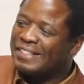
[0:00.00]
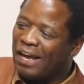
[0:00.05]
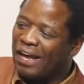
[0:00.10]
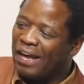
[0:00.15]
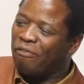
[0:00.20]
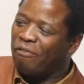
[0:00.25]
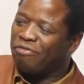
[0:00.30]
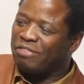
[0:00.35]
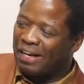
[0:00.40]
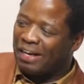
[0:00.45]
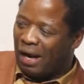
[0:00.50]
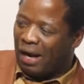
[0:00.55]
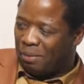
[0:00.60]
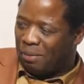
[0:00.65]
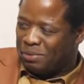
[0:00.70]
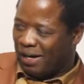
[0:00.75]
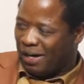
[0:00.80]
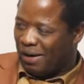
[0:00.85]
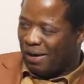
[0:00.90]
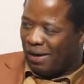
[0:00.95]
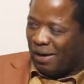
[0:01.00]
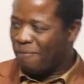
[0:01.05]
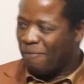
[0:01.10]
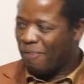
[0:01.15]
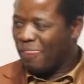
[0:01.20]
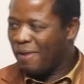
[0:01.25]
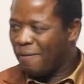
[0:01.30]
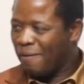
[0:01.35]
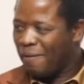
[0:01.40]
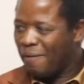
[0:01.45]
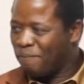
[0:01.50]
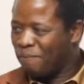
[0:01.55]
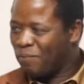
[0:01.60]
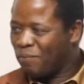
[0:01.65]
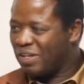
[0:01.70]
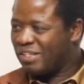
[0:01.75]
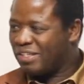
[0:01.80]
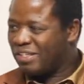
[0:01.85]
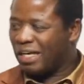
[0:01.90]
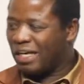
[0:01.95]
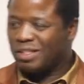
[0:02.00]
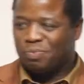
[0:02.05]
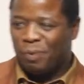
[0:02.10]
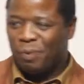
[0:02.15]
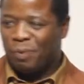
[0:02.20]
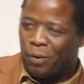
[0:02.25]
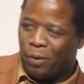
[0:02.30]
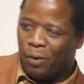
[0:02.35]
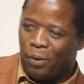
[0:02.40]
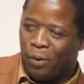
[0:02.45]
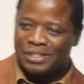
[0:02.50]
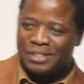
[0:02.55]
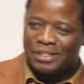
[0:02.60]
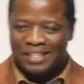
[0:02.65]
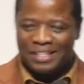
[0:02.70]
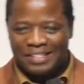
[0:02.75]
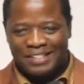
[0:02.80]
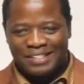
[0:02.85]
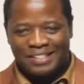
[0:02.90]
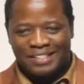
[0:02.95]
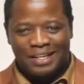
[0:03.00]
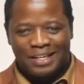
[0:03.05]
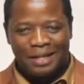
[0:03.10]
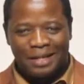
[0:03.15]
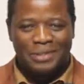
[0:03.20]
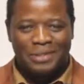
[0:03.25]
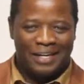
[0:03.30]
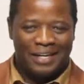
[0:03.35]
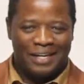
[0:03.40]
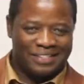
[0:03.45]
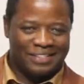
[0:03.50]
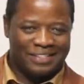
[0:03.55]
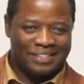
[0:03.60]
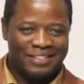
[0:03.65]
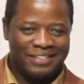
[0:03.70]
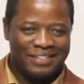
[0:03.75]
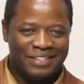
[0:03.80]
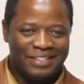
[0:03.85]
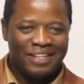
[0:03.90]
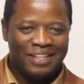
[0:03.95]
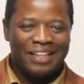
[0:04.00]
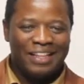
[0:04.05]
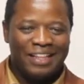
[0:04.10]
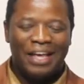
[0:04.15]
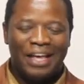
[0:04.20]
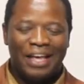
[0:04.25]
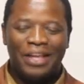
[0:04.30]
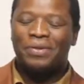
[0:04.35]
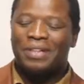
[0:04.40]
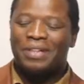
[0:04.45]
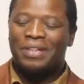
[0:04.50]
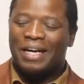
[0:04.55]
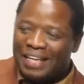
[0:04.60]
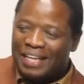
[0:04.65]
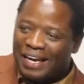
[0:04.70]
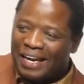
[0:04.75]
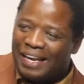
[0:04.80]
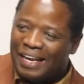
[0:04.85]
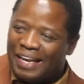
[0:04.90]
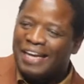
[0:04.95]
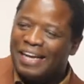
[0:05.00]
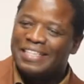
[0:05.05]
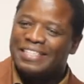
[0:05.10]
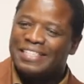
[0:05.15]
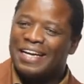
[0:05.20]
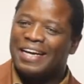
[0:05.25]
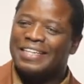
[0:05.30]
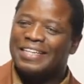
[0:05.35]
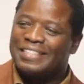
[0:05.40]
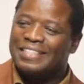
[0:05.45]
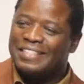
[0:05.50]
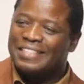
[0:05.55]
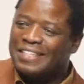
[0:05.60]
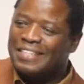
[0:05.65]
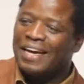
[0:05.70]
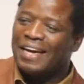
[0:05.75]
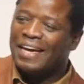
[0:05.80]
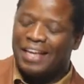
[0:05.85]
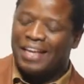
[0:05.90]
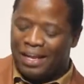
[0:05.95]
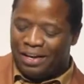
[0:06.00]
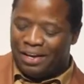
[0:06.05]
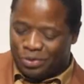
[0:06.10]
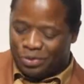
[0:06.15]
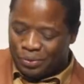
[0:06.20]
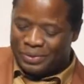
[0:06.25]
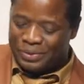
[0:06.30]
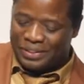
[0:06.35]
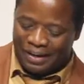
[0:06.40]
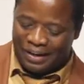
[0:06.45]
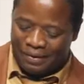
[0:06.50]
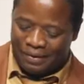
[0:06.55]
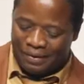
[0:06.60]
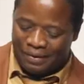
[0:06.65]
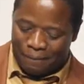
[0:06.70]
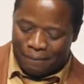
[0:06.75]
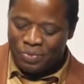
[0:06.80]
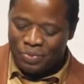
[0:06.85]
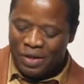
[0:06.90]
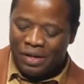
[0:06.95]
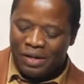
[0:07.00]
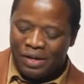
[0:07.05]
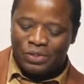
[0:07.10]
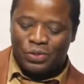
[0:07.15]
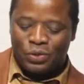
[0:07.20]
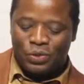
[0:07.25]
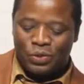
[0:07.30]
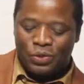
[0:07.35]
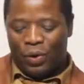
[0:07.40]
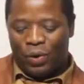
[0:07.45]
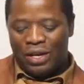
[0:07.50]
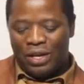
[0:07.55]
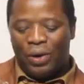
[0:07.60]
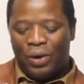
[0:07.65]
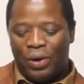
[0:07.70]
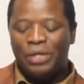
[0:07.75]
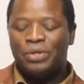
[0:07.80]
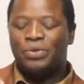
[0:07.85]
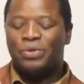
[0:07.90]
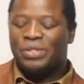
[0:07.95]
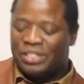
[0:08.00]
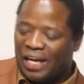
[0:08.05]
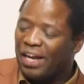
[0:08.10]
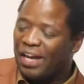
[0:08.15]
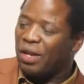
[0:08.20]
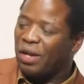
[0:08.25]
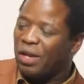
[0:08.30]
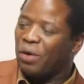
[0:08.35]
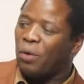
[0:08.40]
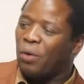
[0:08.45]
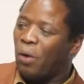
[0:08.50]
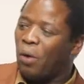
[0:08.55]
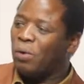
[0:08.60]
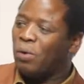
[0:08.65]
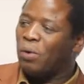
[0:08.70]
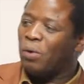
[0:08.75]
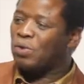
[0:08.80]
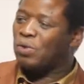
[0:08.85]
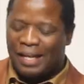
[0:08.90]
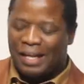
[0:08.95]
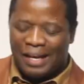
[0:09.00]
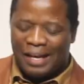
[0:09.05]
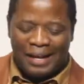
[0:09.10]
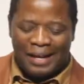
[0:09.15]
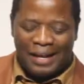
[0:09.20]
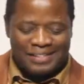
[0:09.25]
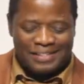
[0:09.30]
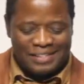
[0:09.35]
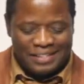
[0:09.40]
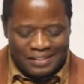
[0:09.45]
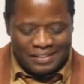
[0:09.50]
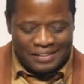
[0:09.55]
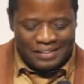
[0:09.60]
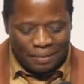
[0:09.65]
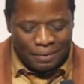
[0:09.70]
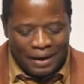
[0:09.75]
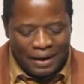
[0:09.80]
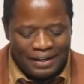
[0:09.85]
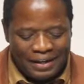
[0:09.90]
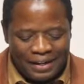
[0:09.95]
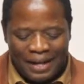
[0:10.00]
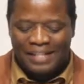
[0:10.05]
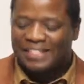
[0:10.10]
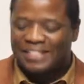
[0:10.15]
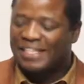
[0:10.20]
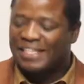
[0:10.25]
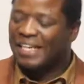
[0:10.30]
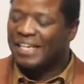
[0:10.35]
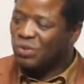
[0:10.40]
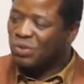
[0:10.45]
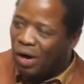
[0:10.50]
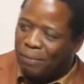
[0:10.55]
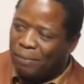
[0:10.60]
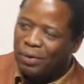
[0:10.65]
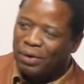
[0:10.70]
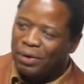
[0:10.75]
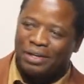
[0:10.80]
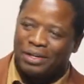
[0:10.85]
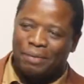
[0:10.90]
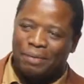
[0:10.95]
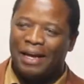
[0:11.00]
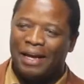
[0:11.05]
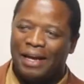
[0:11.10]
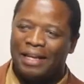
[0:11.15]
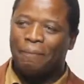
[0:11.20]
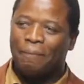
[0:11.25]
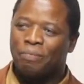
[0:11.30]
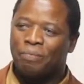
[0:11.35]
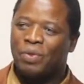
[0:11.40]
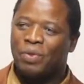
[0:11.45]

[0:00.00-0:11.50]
day of the rapture. Amen. Just by quotes and scriptures, they knew that Elijah is taken today. So when he went to Jericho also, and Elijah says, remain here, he says, no, I'm not remaining.